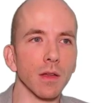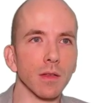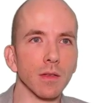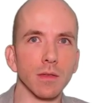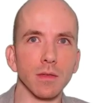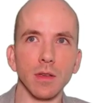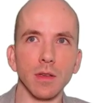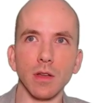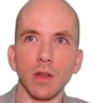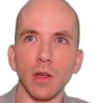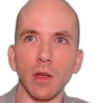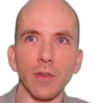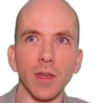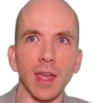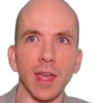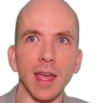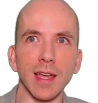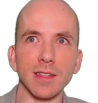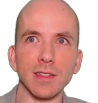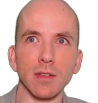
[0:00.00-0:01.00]
you know, if it
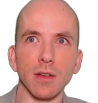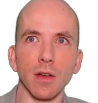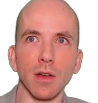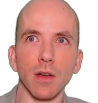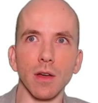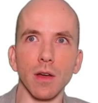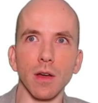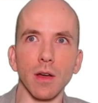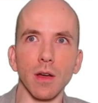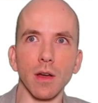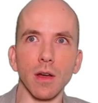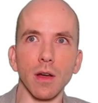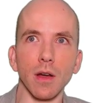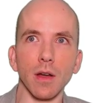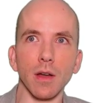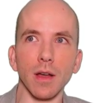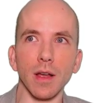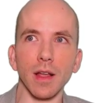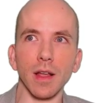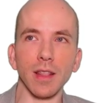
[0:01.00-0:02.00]
gets
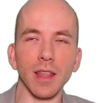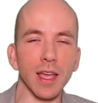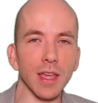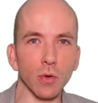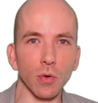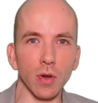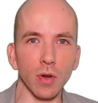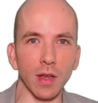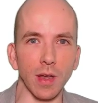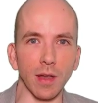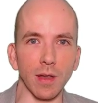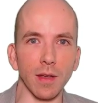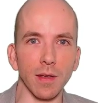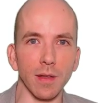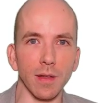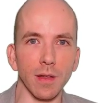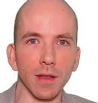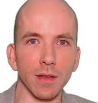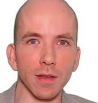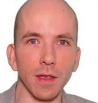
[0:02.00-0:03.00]
a Litecoin,
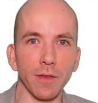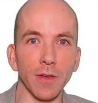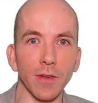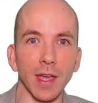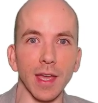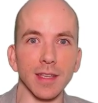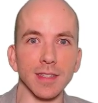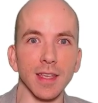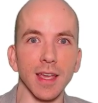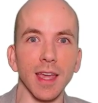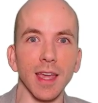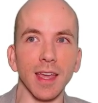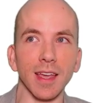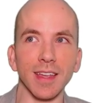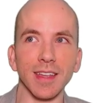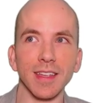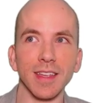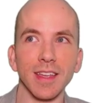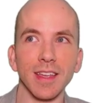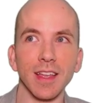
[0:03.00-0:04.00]
if it gets a
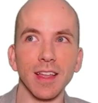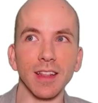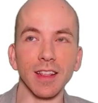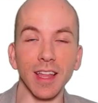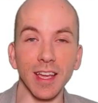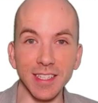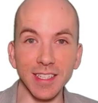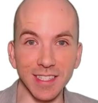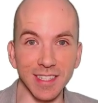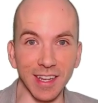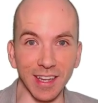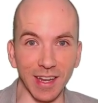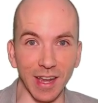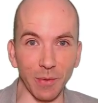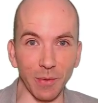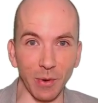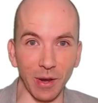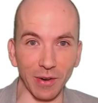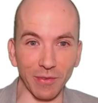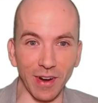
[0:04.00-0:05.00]
Lightning
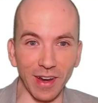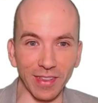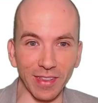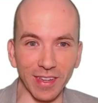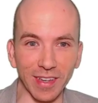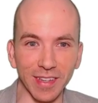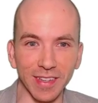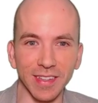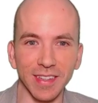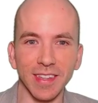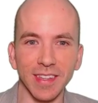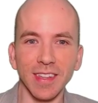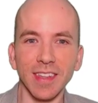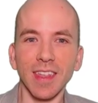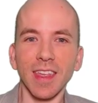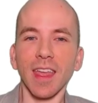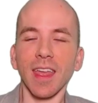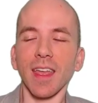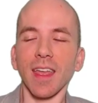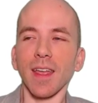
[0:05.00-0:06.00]
network rather,
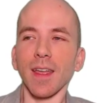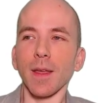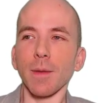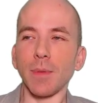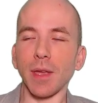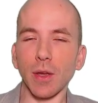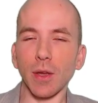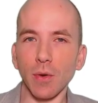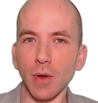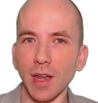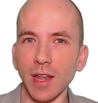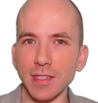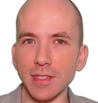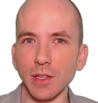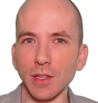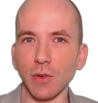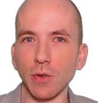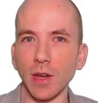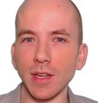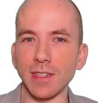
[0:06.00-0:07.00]
Bitcoin has the
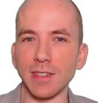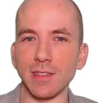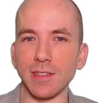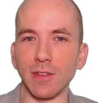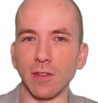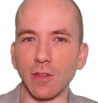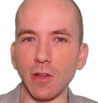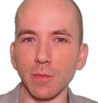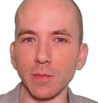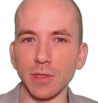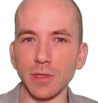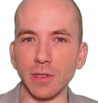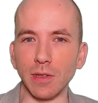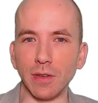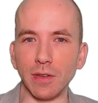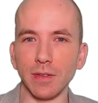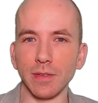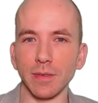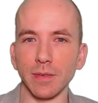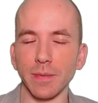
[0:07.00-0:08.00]
greatest
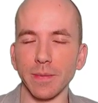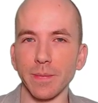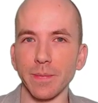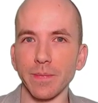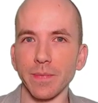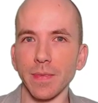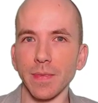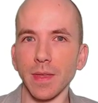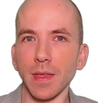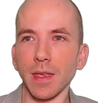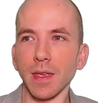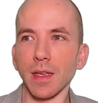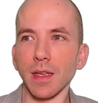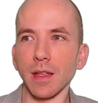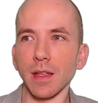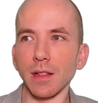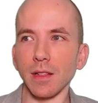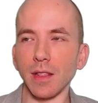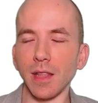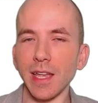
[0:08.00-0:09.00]
adoption.
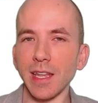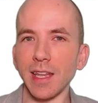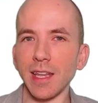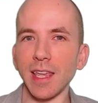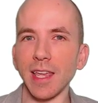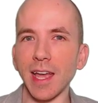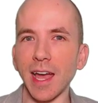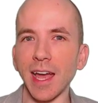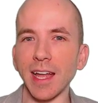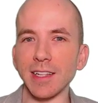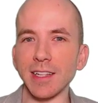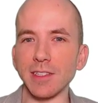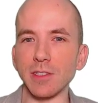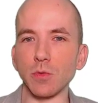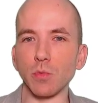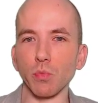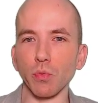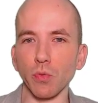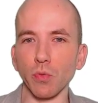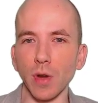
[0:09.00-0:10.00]
Lightning adds
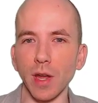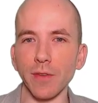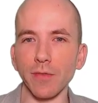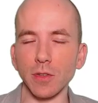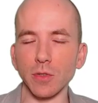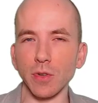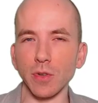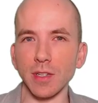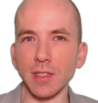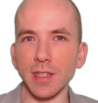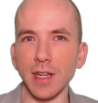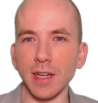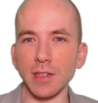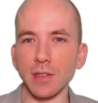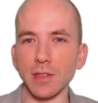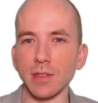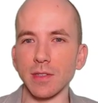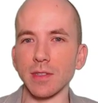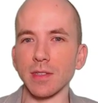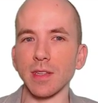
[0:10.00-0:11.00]
private
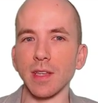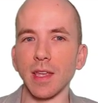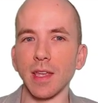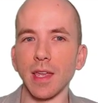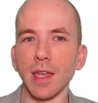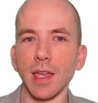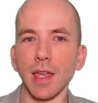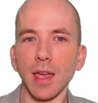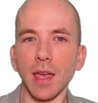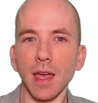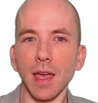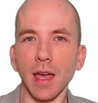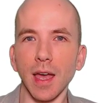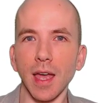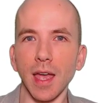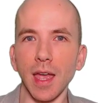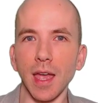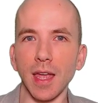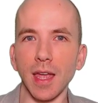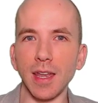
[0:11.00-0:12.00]
transactions
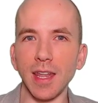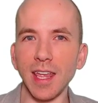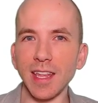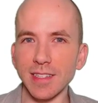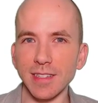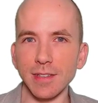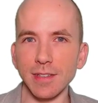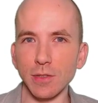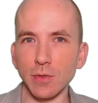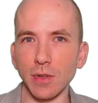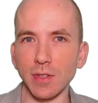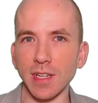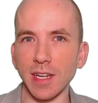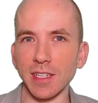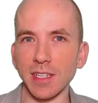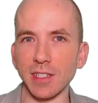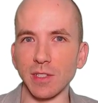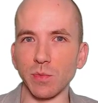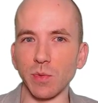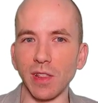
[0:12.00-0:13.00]
and instant
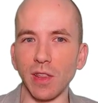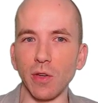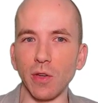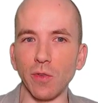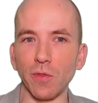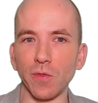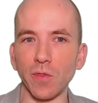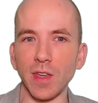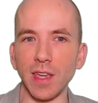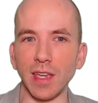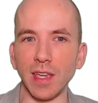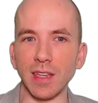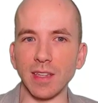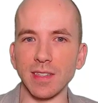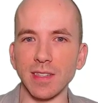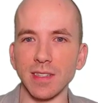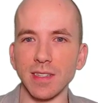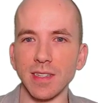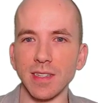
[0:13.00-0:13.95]
transactions with low fees.